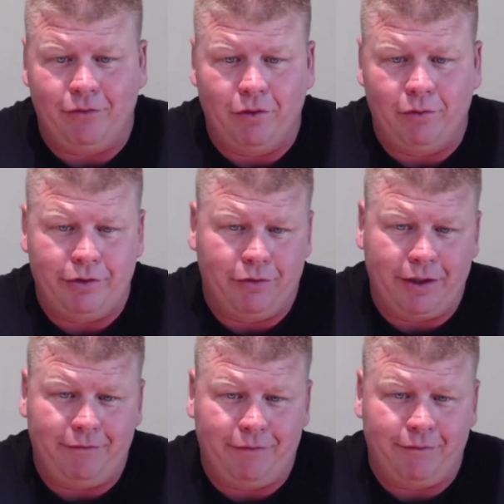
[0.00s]
or we're doing
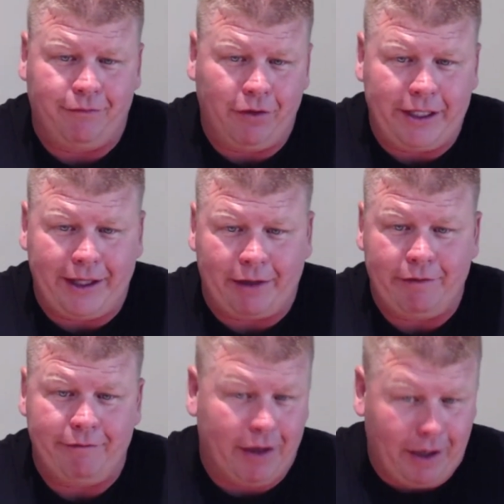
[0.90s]
it for free, like
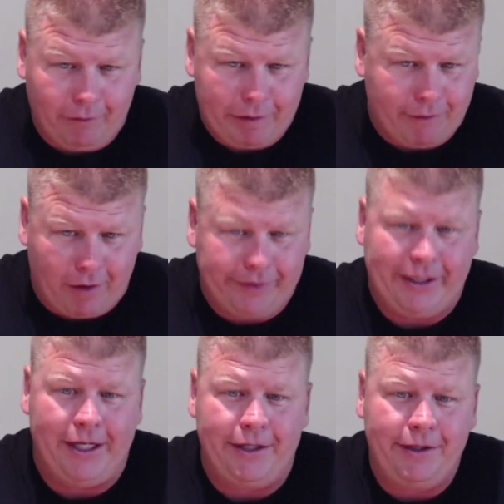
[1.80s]
we've all
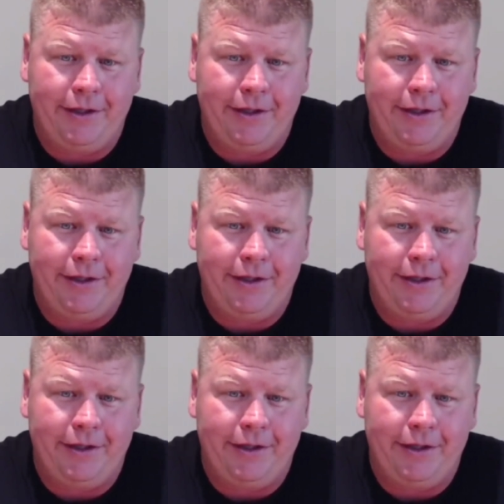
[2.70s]
done,